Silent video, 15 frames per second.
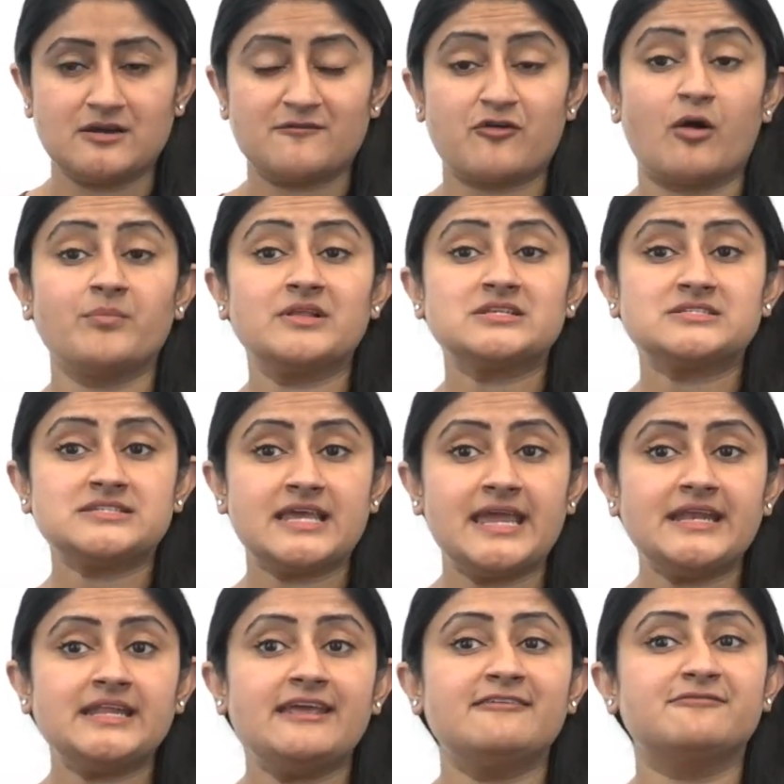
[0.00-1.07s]
from the
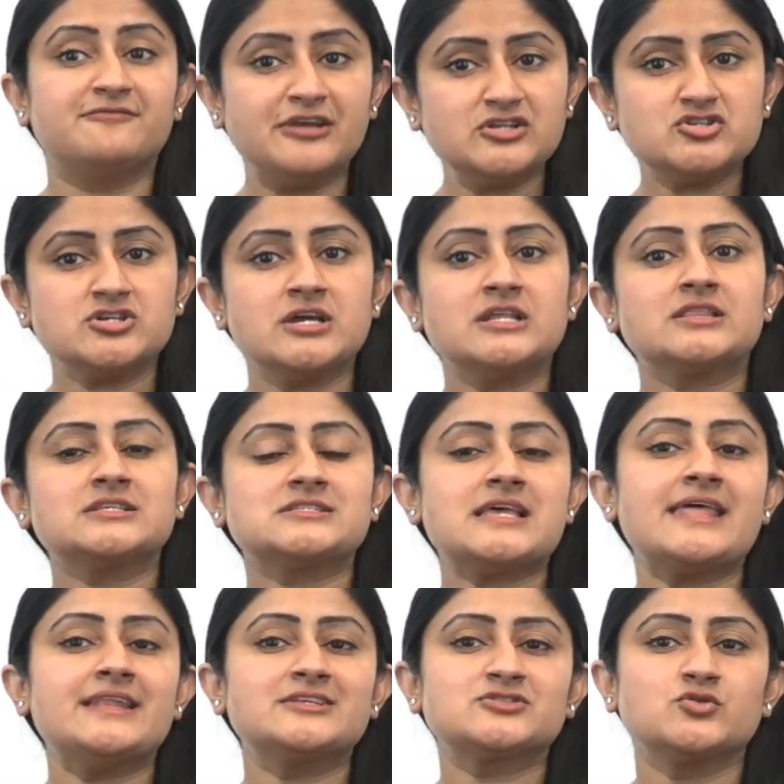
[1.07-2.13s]
state in which the
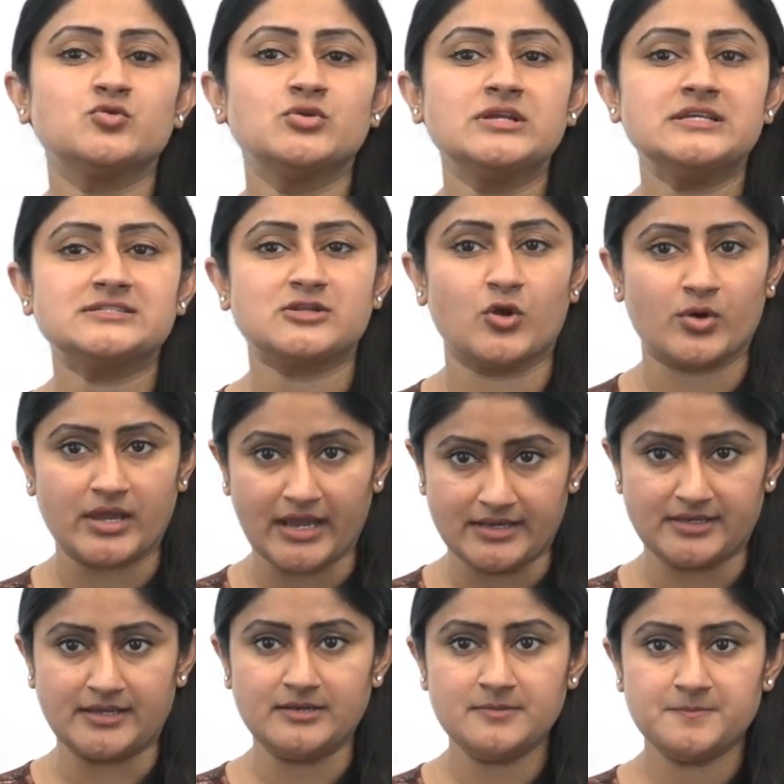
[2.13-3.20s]
Sanik School is
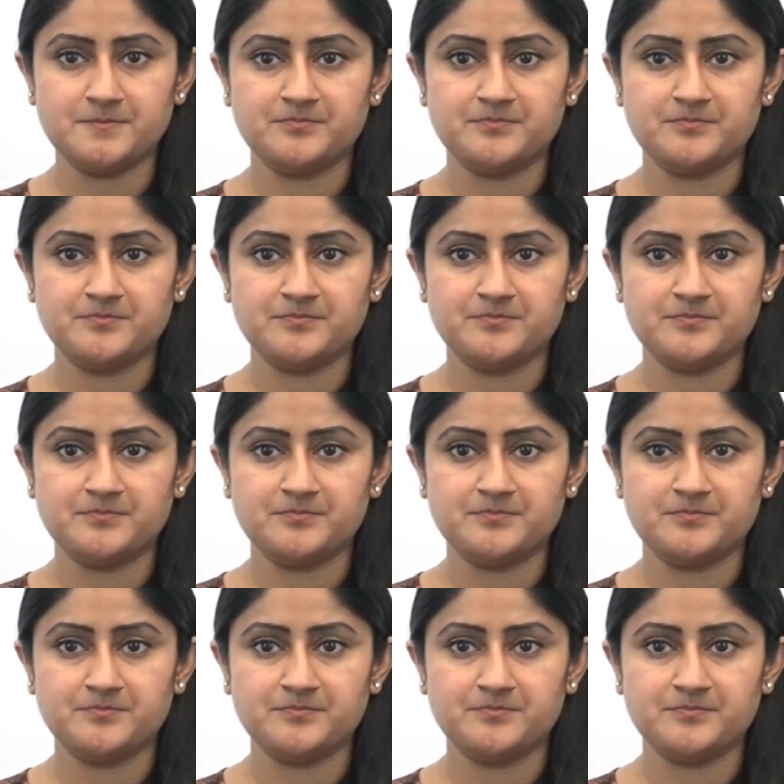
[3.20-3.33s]
located.